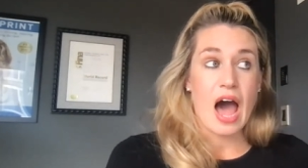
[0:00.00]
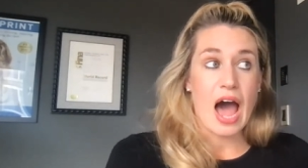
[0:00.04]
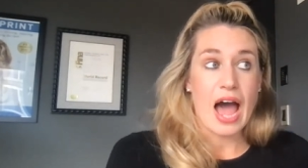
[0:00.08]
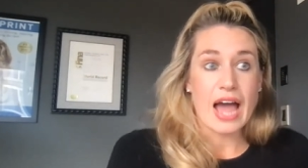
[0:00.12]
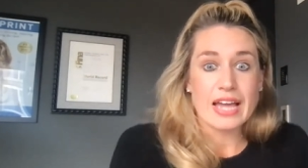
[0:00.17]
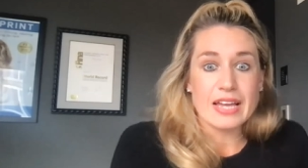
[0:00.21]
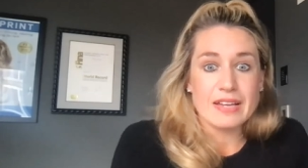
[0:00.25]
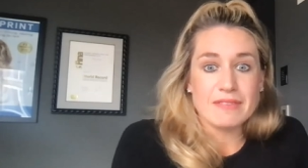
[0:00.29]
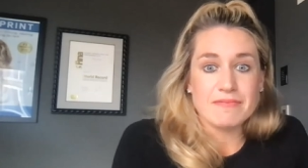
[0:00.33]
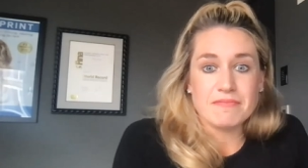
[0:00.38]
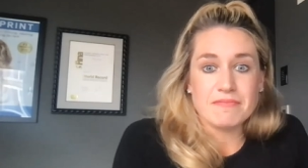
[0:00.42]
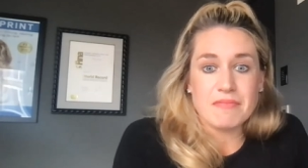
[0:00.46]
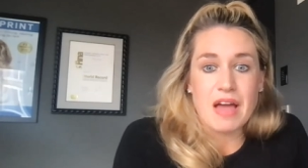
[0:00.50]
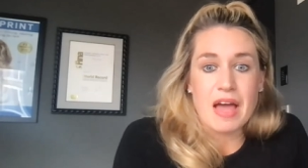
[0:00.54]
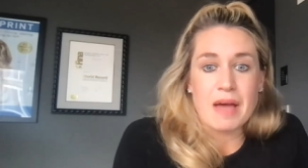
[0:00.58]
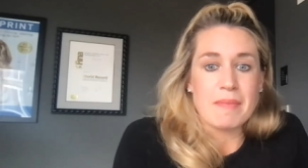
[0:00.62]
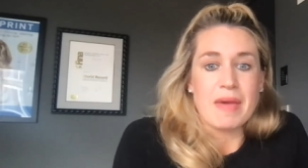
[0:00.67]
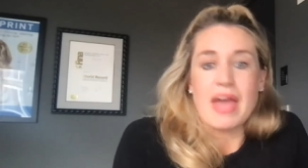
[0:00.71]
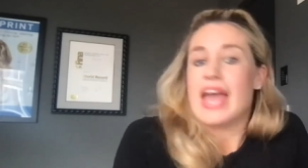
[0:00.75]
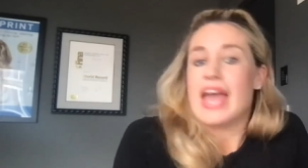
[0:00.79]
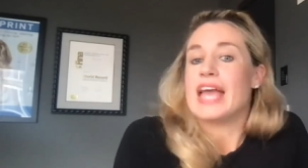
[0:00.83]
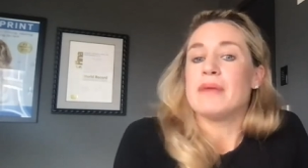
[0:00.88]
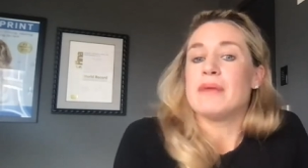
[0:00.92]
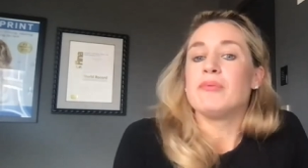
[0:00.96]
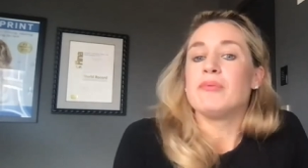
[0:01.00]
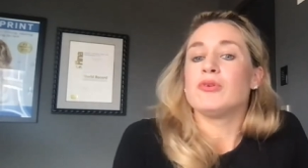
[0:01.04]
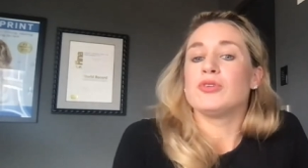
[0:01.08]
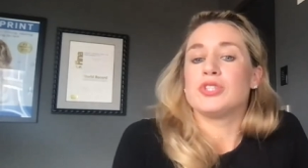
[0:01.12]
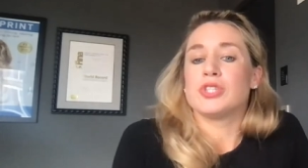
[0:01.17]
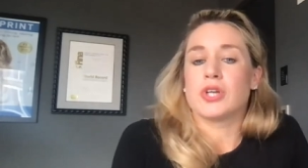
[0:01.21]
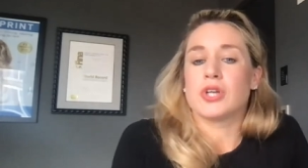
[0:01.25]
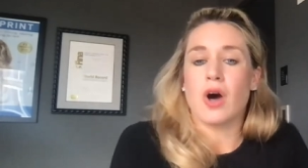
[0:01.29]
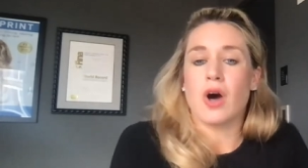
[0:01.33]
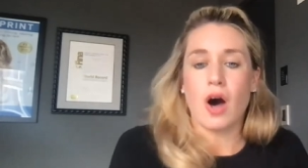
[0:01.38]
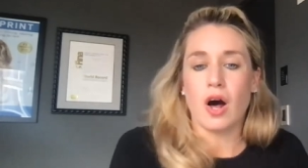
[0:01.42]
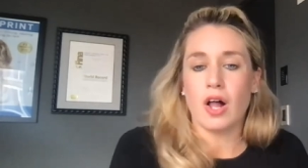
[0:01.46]
I am
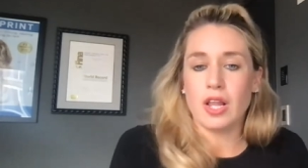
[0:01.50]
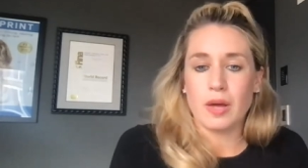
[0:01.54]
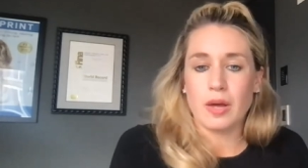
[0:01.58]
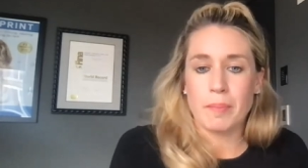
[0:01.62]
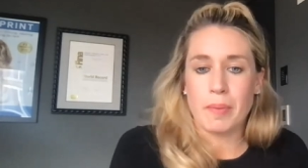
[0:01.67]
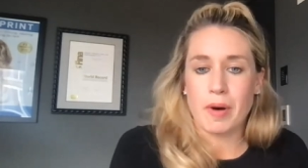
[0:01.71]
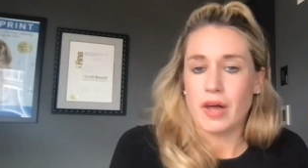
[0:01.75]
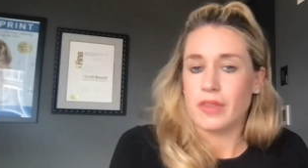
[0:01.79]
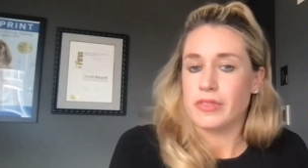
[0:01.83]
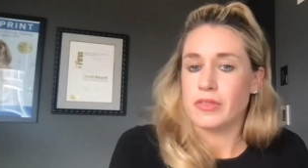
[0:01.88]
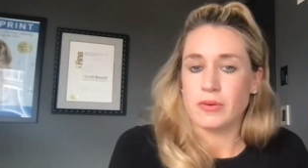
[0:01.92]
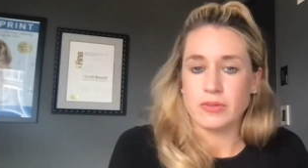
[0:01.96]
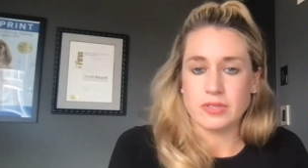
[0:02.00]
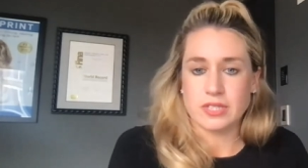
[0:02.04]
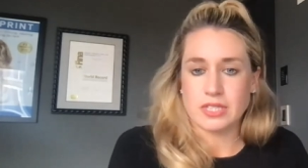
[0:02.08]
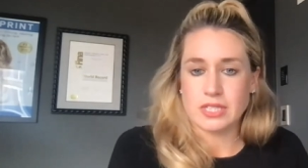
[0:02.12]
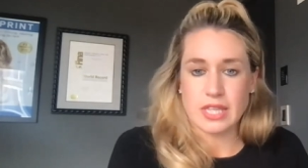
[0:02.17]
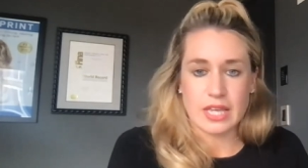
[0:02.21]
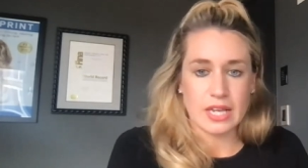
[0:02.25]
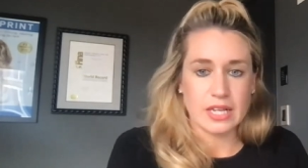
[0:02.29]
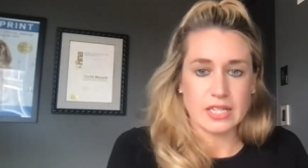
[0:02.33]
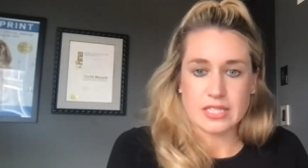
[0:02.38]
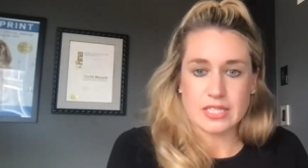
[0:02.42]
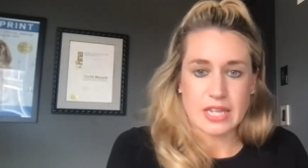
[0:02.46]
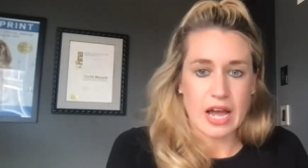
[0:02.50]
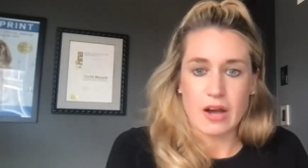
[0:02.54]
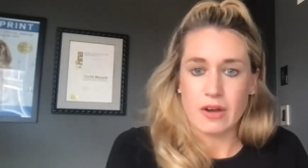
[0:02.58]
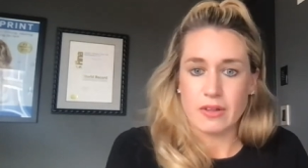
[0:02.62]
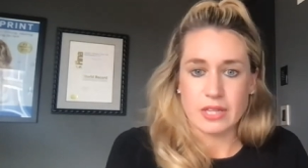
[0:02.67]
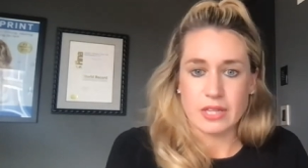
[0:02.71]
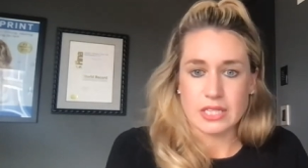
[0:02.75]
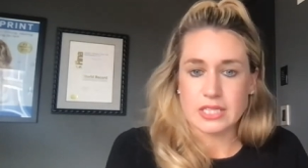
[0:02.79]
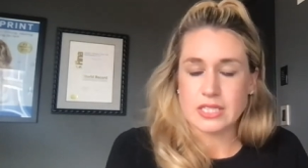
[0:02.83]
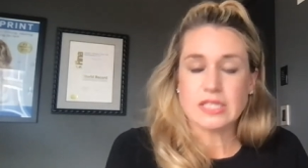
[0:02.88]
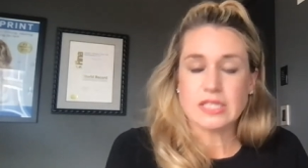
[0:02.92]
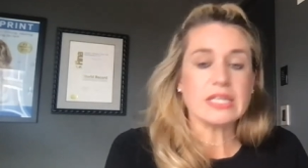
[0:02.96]
able to call upon those things
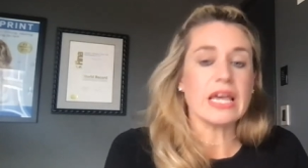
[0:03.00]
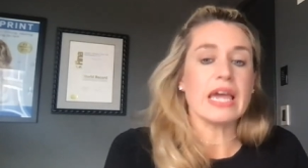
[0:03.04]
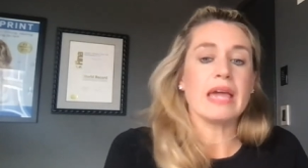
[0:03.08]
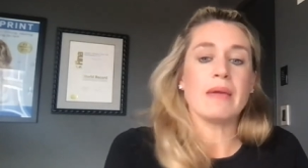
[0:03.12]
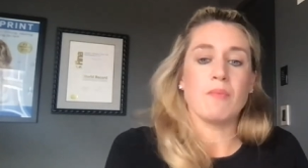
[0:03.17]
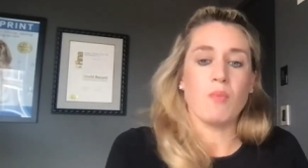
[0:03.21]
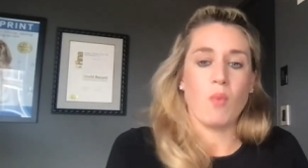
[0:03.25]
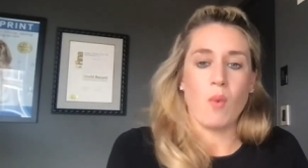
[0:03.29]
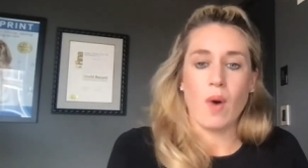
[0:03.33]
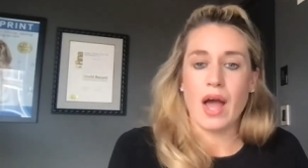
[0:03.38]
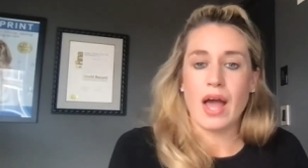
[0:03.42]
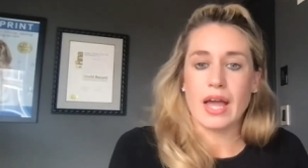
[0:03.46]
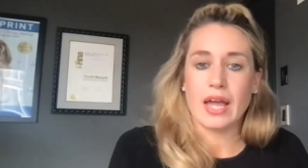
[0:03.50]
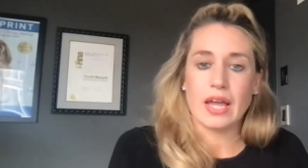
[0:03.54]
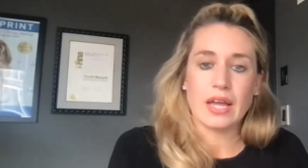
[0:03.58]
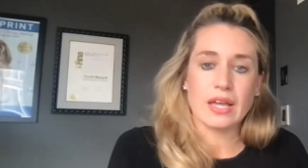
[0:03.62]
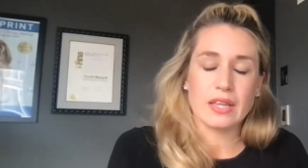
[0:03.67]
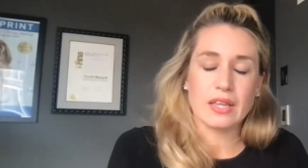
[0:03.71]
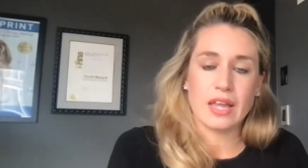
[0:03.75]
now in the same way.